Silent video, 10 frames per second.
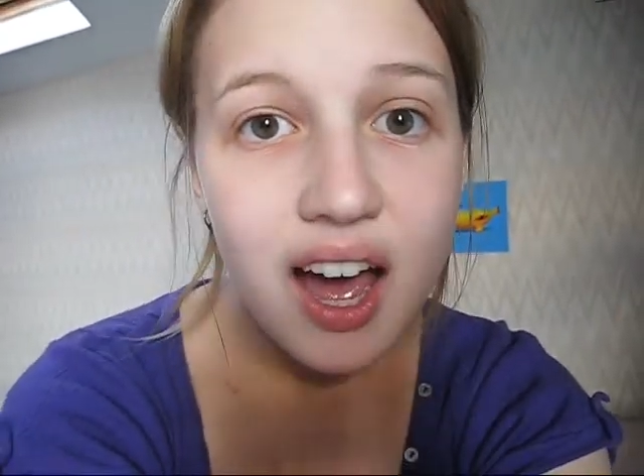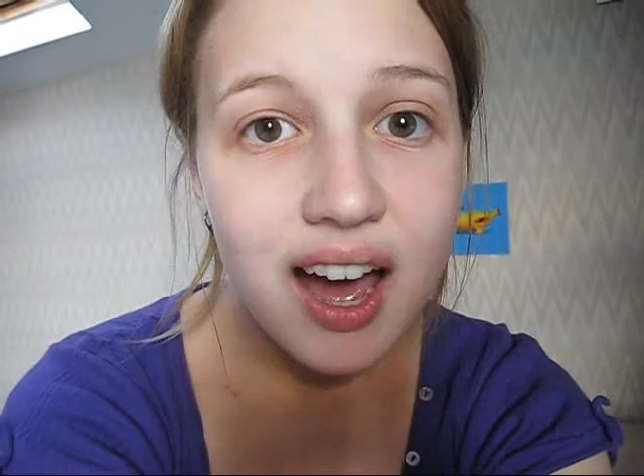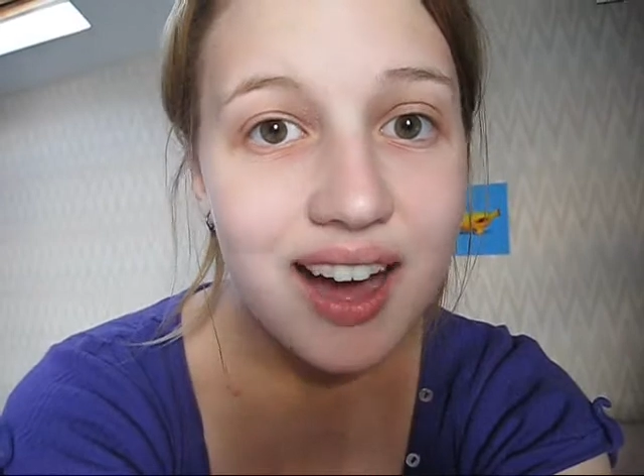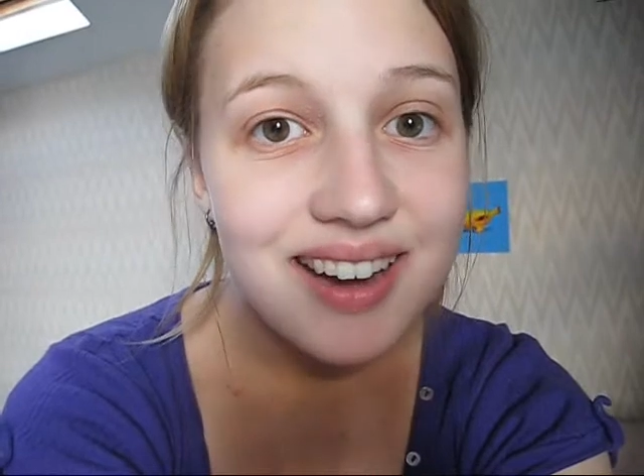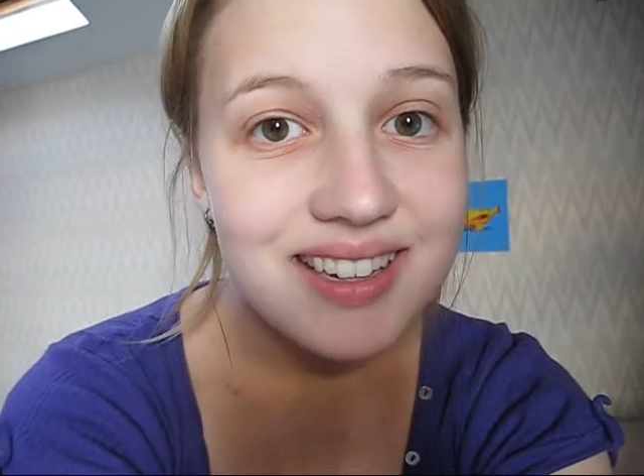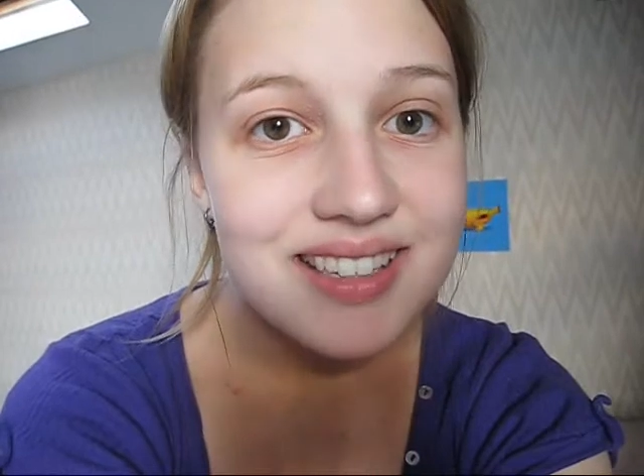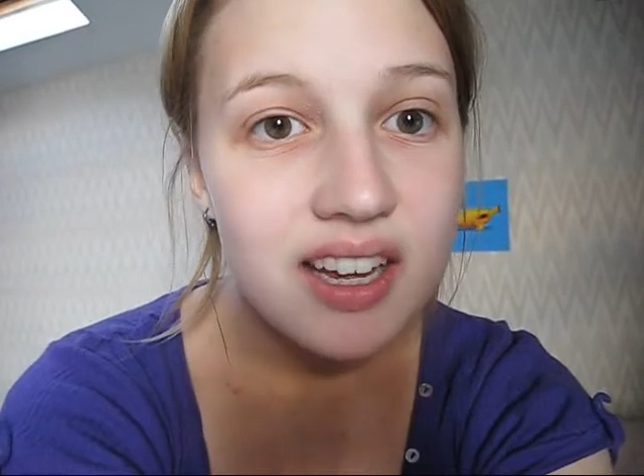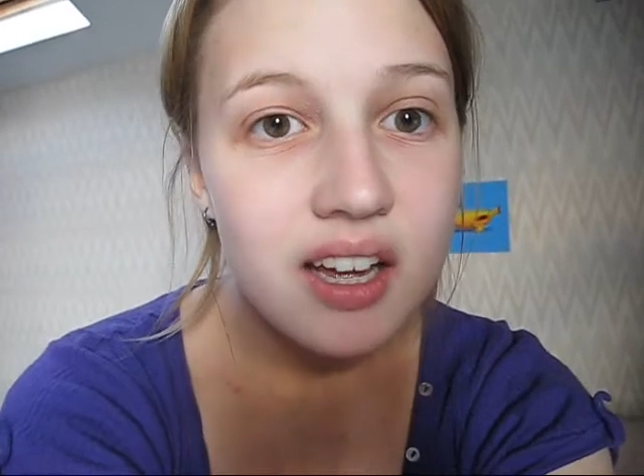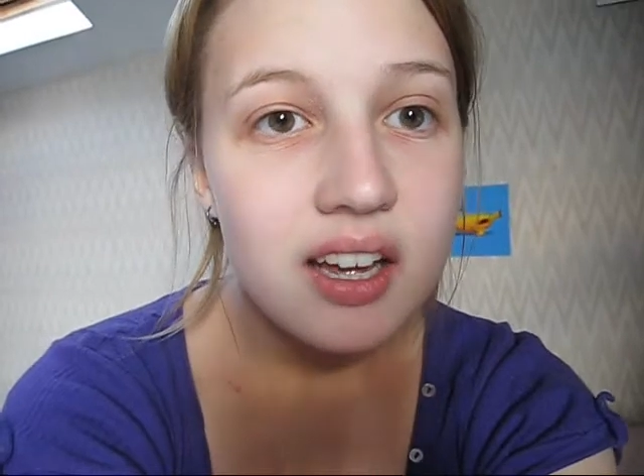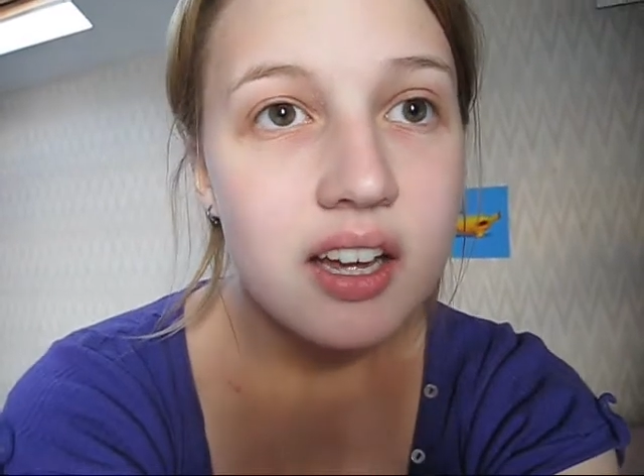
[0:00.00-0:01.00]
and
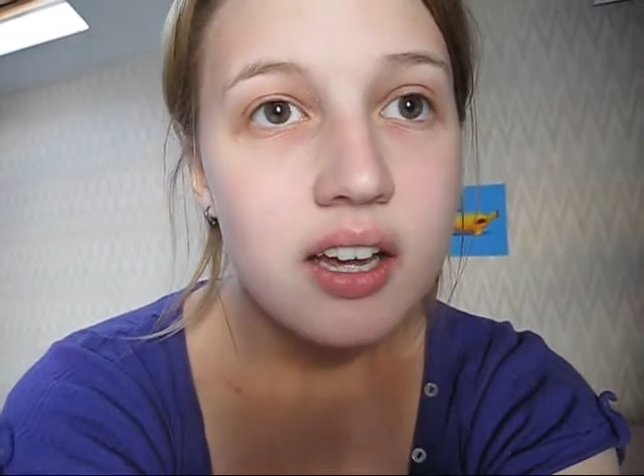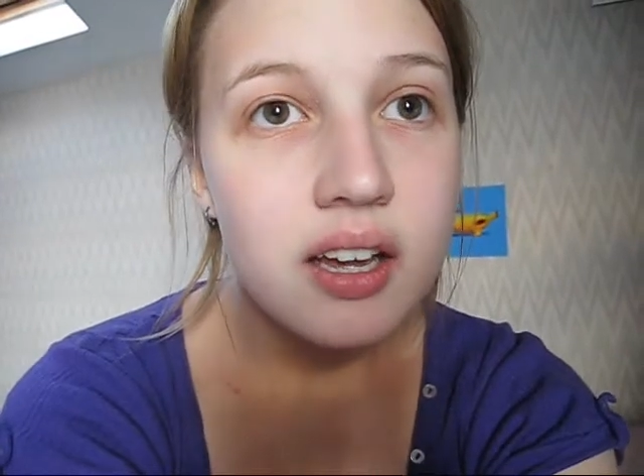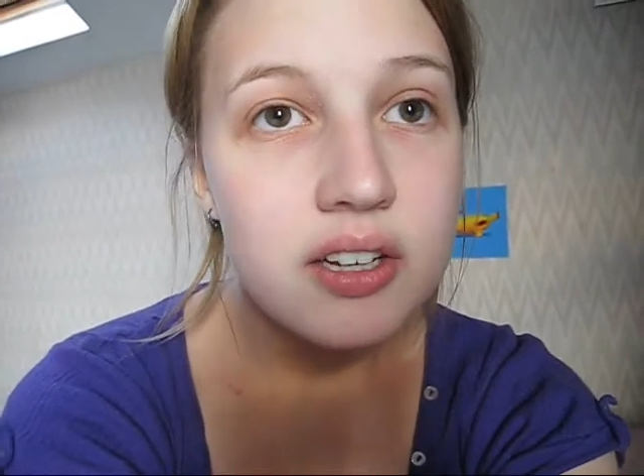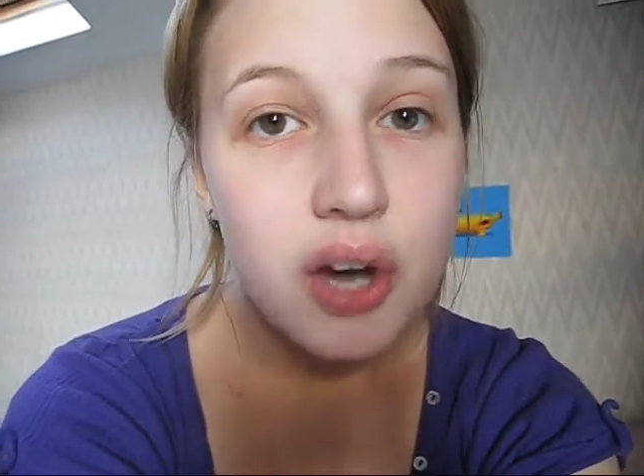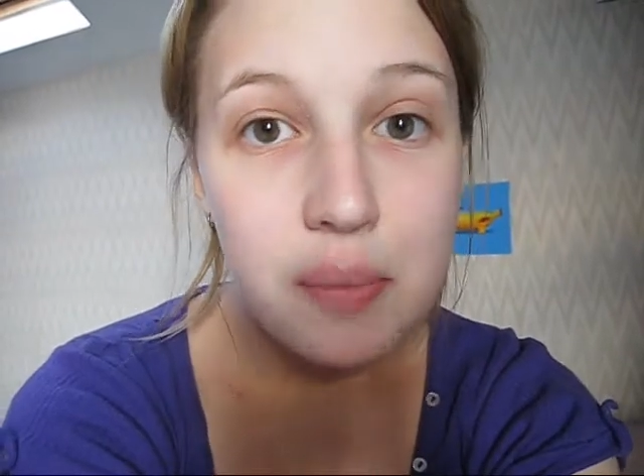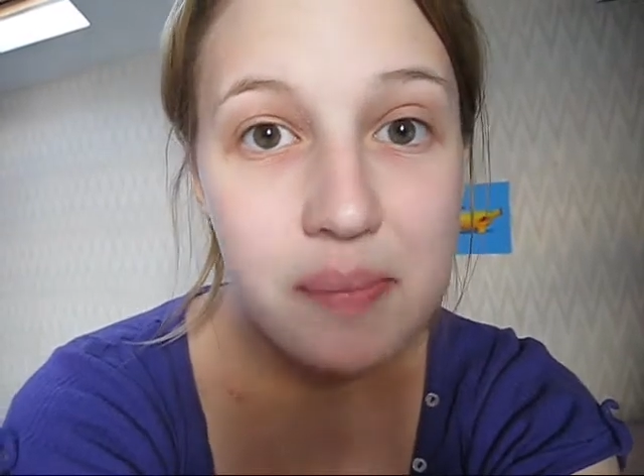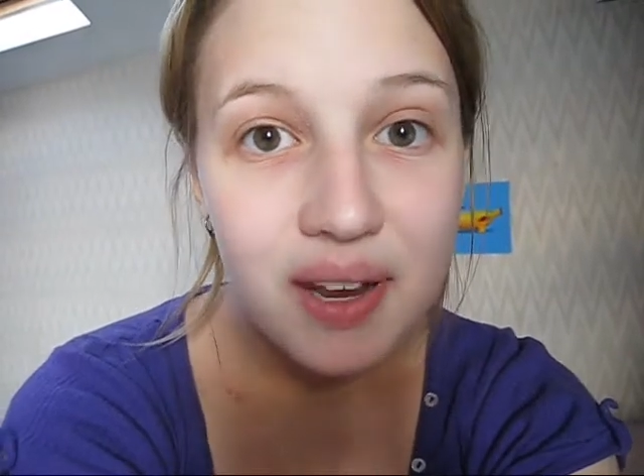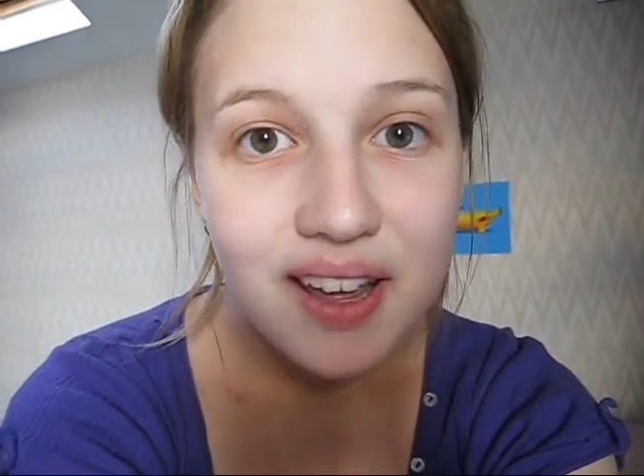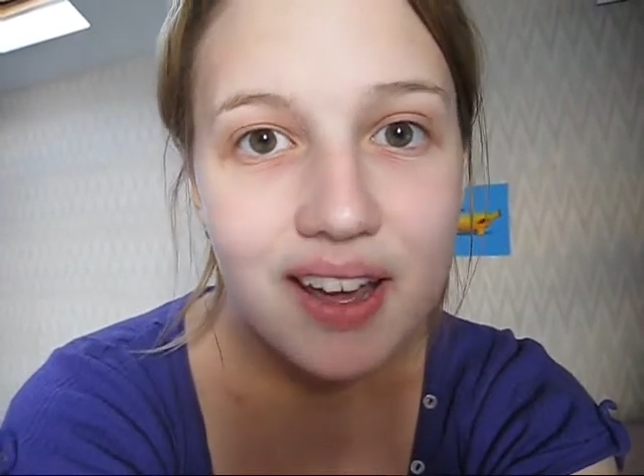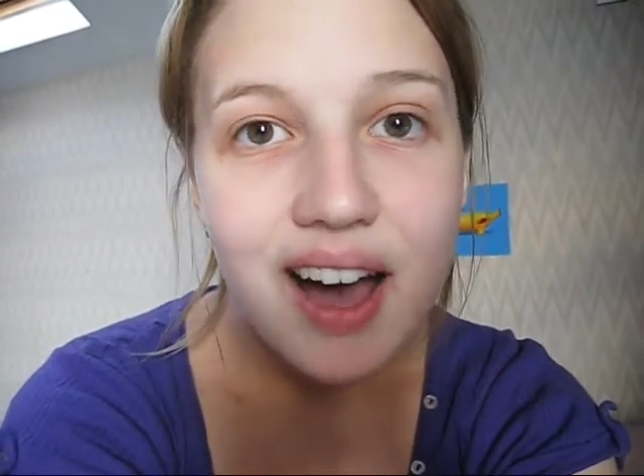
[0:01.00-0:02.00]

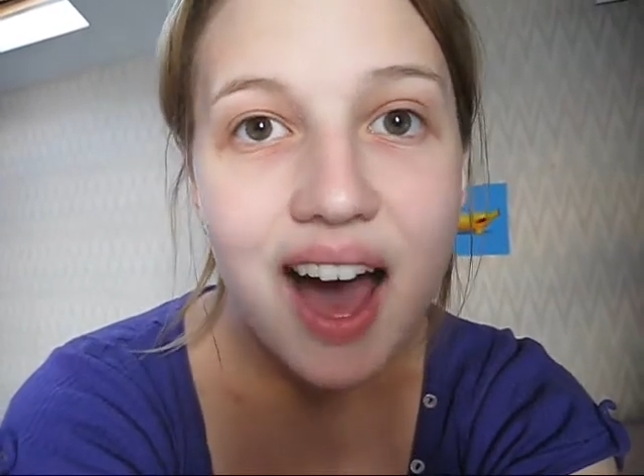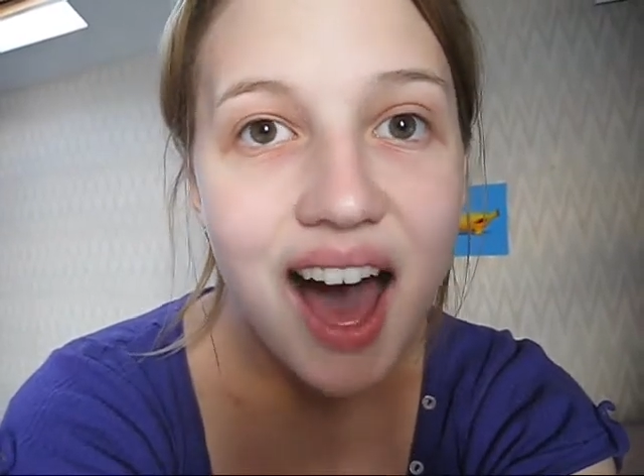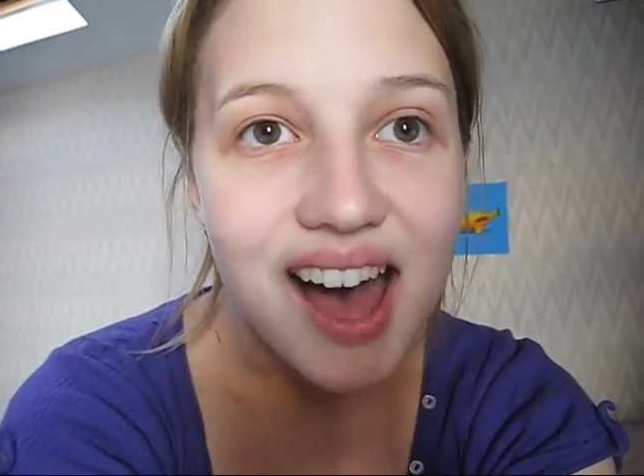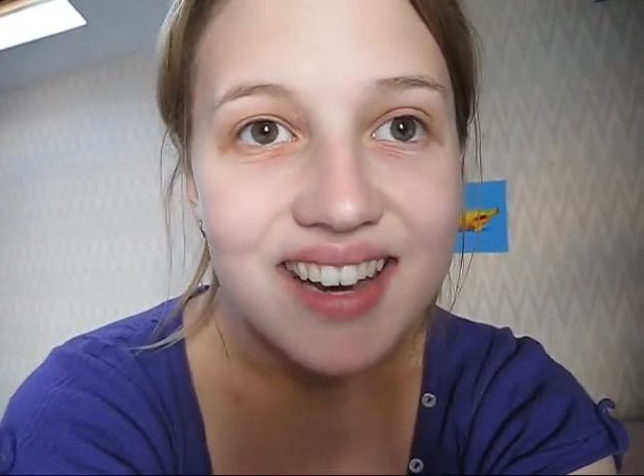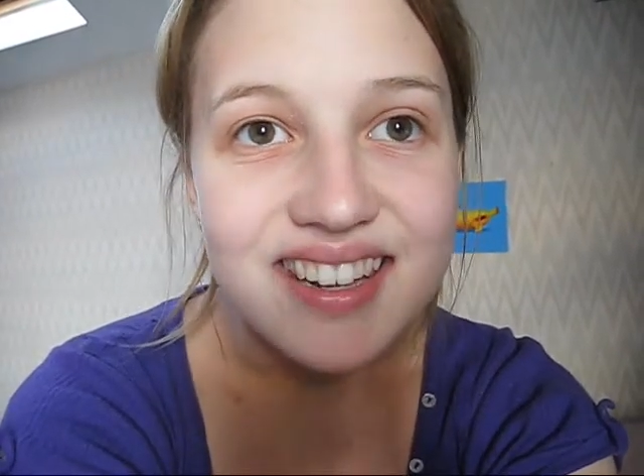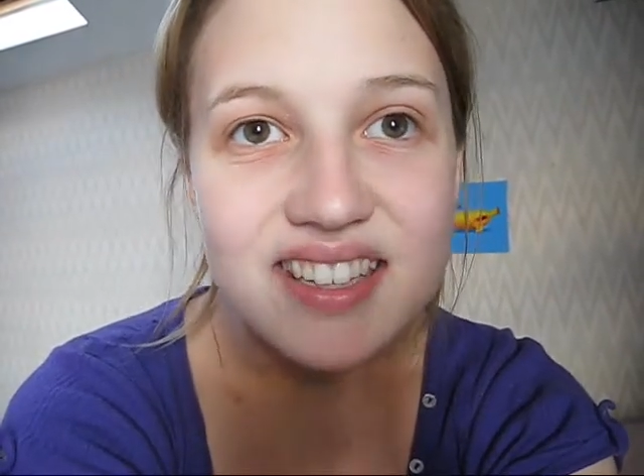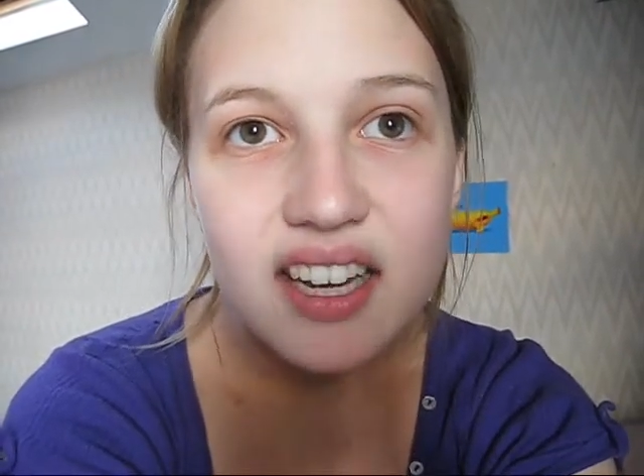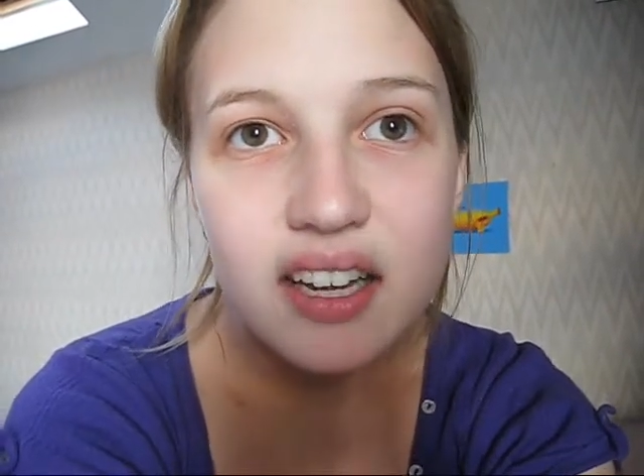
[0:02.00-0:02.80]
Tumblr and,